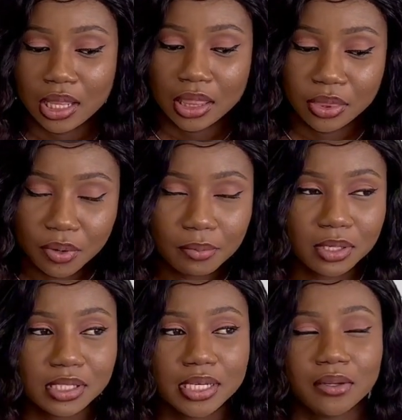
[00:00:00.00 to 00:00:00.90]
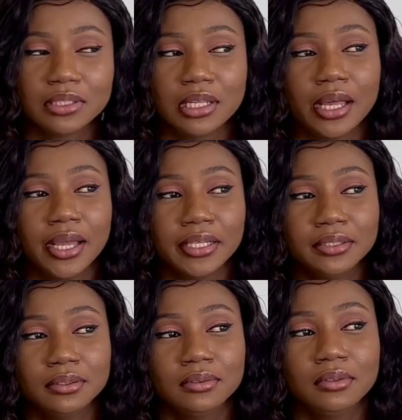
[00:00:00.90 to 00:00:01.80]
3 months down the
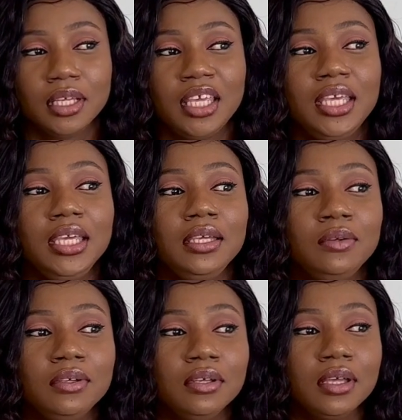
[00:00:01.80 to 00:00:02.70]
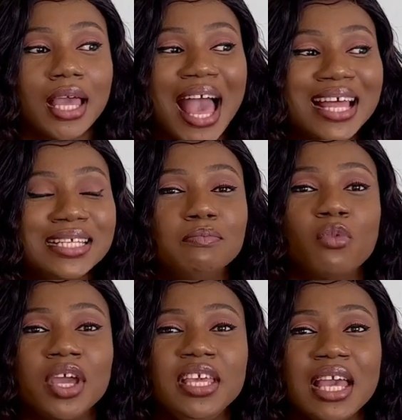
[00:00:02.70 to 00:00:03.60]
line, he had it more,